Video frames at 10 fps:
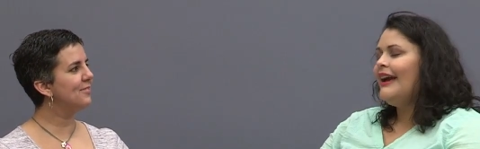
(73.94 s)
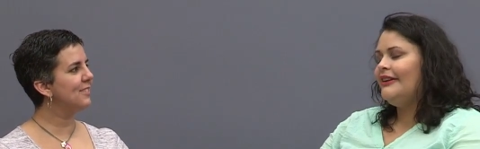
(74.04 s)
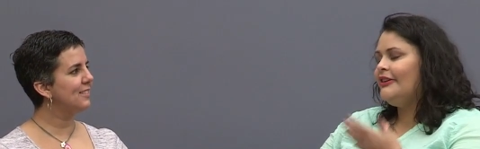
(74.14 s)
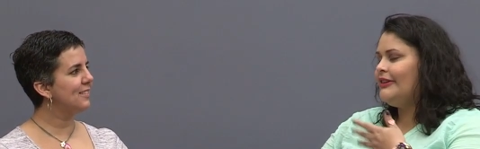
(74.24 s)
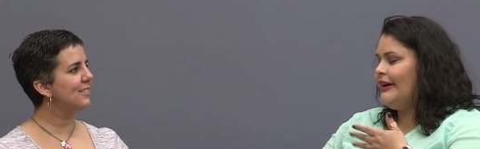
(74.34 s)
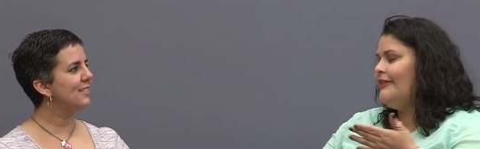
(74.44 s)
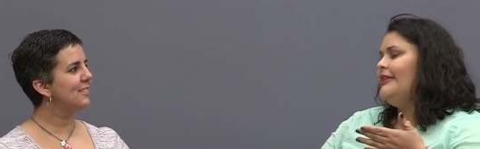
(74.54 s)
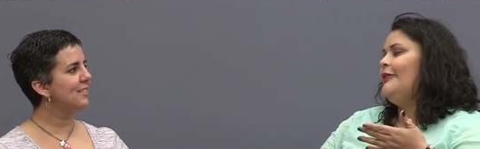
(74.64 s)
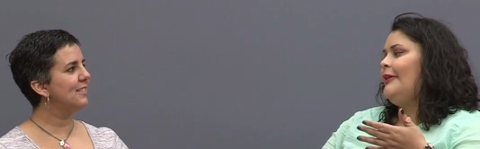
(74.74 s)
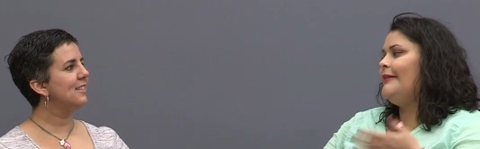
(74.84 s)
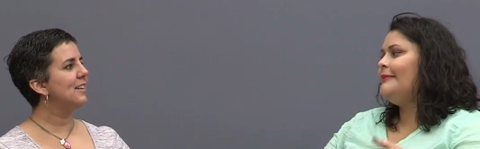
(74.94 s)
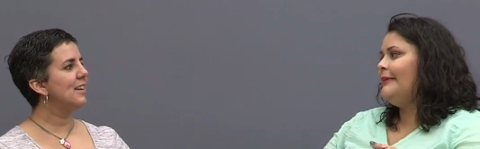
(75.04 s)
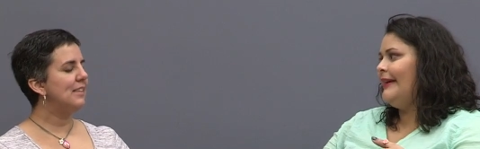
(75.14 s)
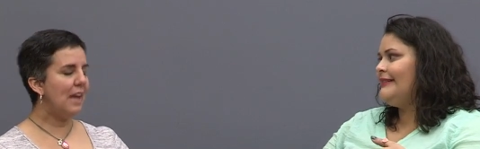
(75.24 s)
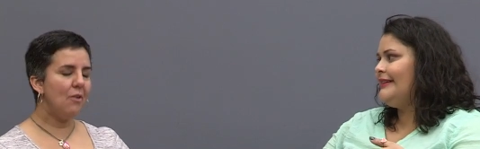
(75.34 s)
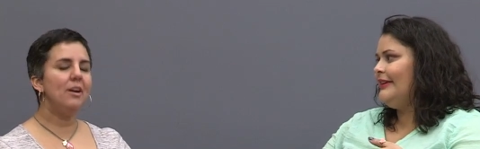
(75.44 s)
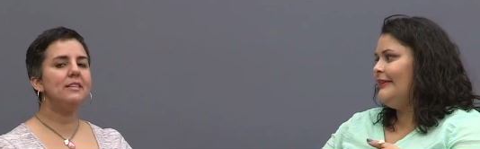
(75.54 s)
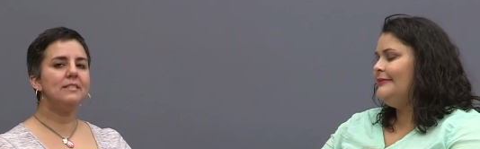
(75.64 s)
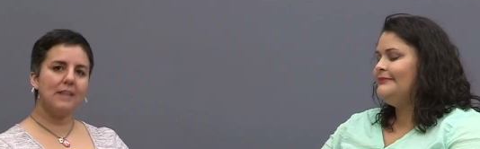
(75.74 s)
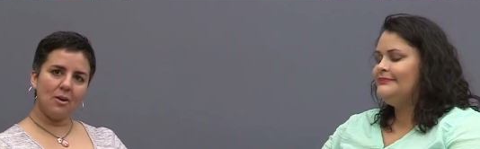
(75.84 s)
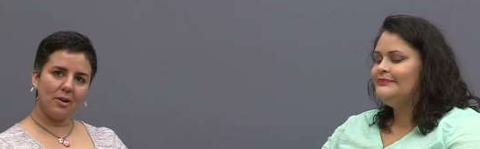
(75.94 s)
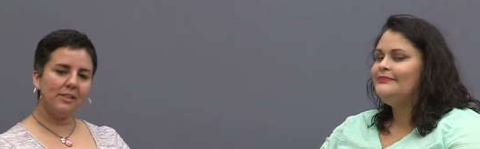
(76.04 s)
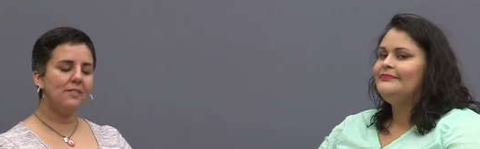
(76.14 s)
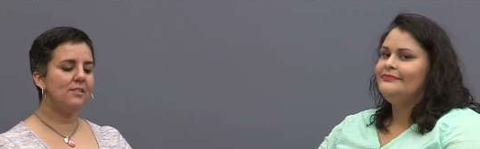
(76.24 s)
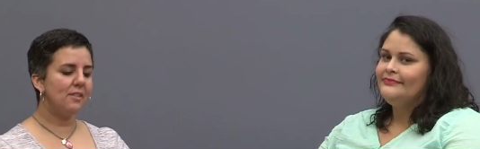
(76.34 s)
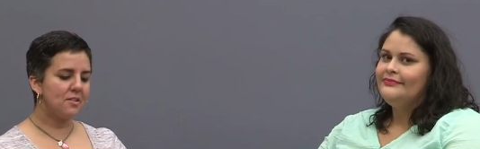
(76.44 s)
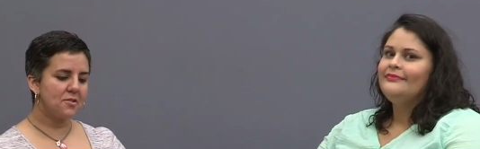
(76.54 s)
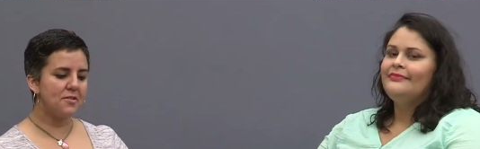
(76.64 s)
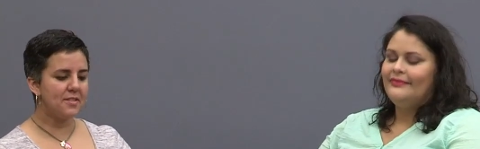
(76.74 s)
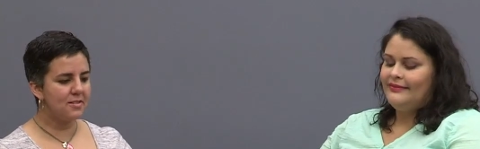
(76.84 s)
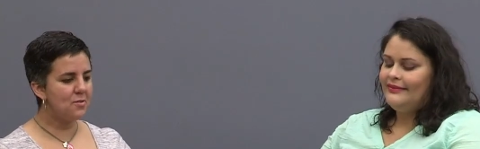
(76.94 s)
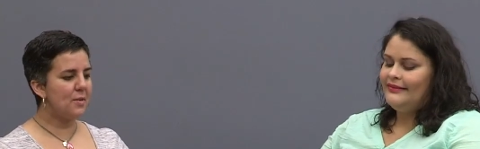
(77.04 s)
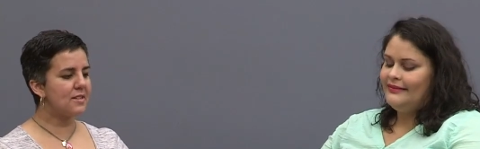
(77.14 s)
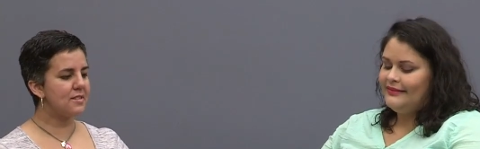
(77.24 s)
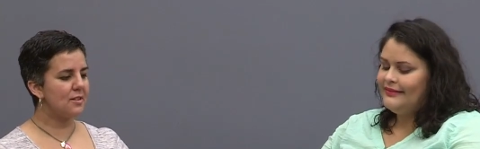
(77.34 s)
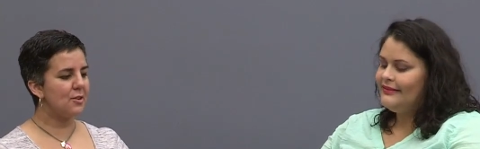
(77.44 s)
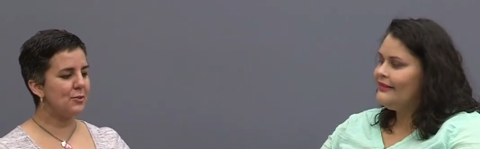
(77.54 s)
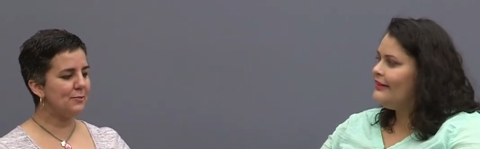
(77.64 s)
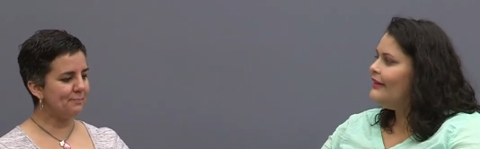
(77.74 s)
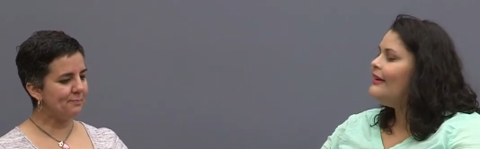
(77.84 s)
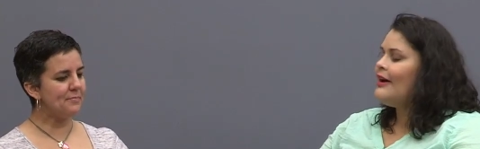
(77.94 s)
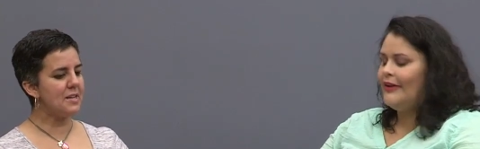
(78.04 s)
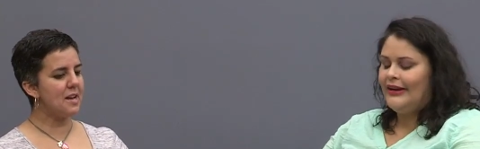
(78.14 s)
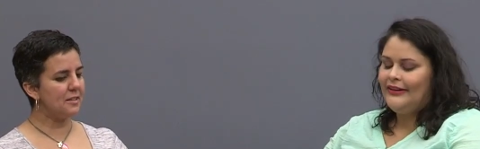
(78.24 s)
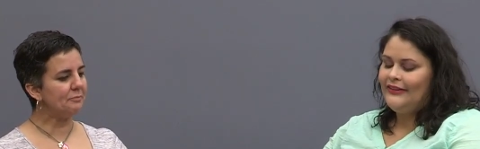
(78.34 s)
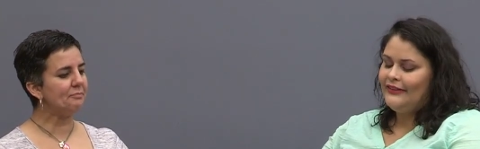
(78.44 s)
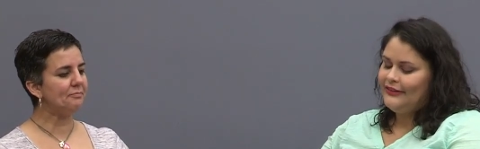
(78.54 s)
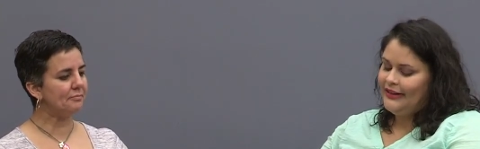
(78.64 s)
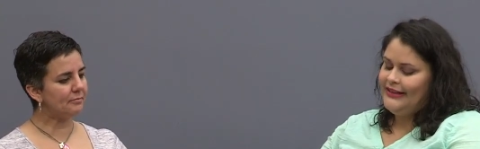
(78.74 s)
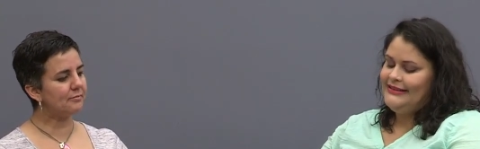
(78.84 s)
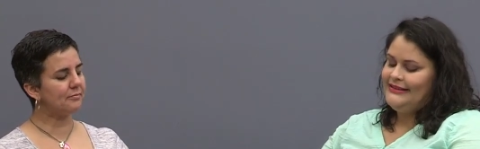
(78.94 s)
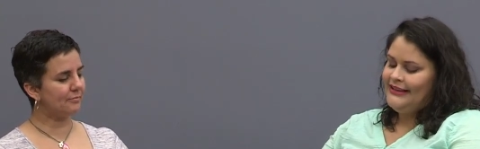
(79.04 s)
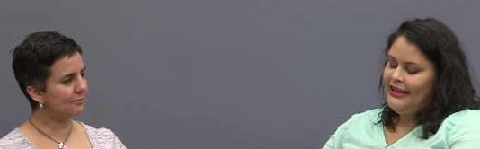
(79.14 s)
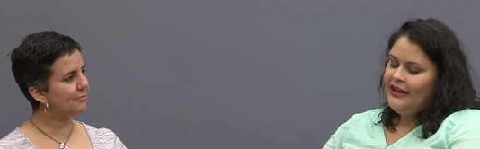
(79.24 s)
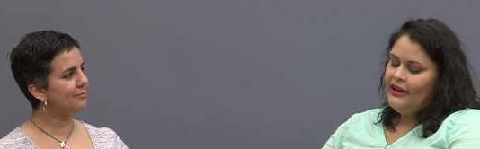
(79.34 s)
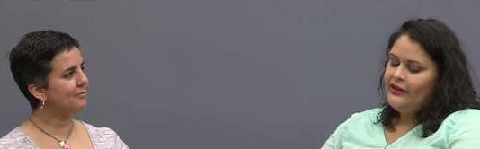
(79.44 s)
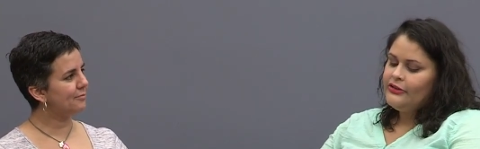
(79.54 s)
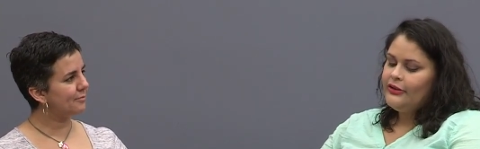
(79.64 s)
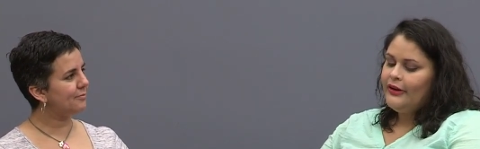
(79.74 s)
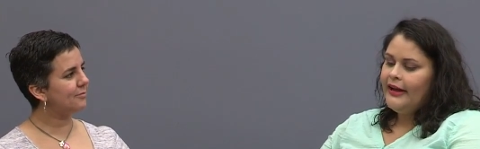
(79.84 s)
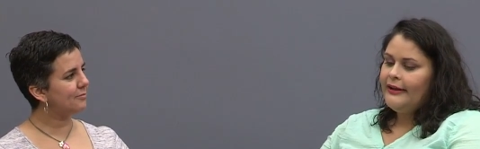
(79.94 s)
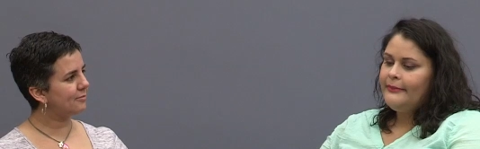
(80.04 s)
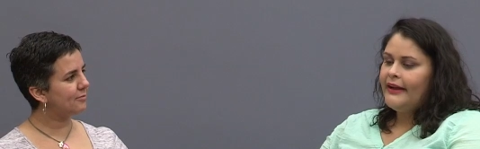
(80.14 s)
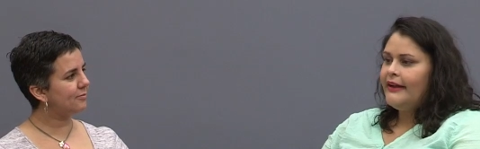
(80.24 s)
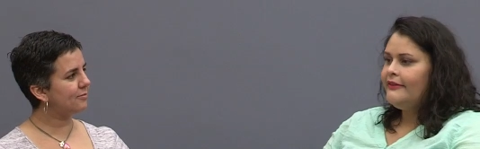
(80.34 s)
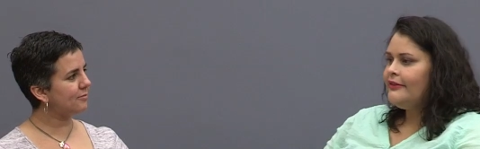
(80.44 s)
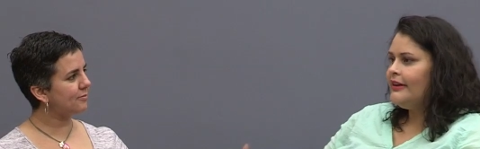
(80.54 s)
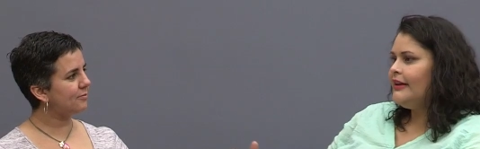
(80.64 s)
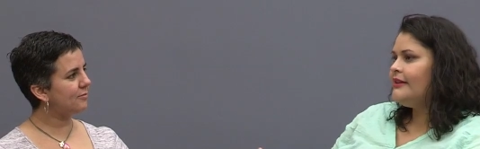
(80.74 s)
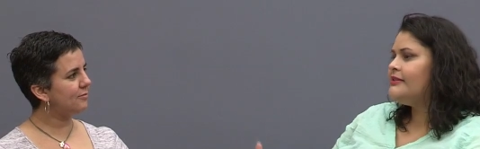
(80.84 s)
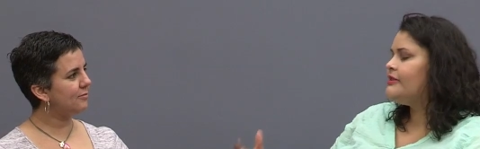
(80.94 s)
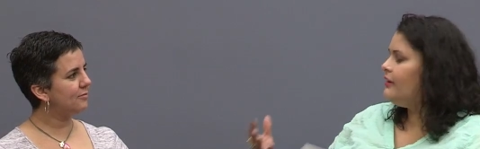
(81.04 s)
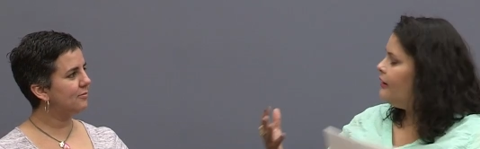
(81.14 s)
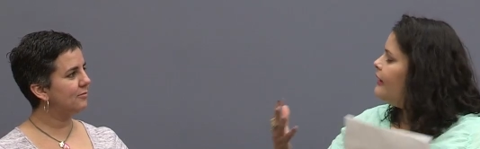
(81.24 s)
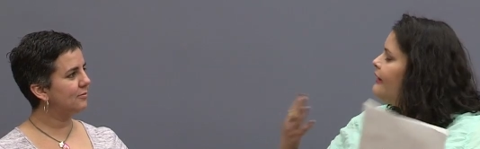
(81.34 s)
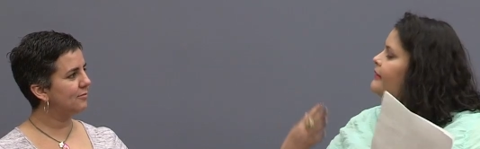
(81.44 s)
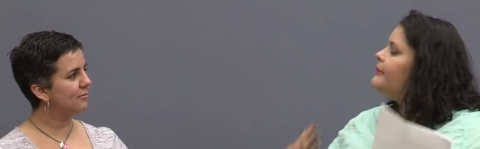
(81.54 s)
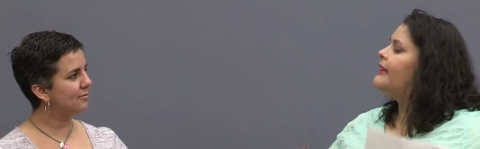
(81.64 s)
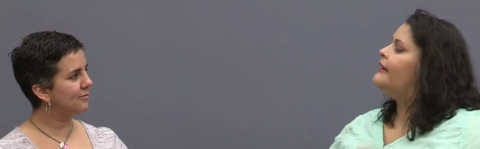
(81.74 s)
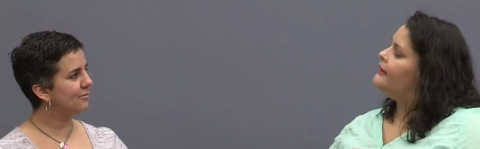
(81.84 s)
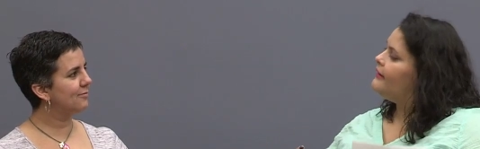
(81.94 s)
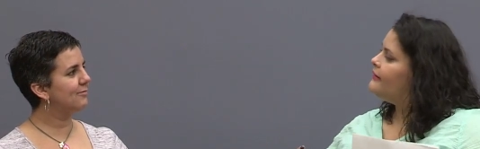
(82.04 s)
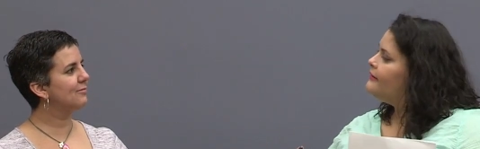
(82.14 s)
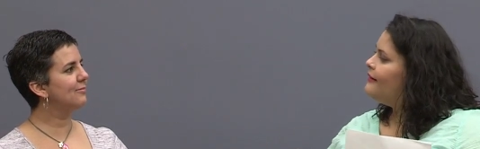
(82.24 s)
Speaker 1: And you're now in New Mexico. Now I now I live in Las Cruces, New Mexico. Okay. Yeah. Great. So
Speaker 2: um, I kind of want to start at the beginning,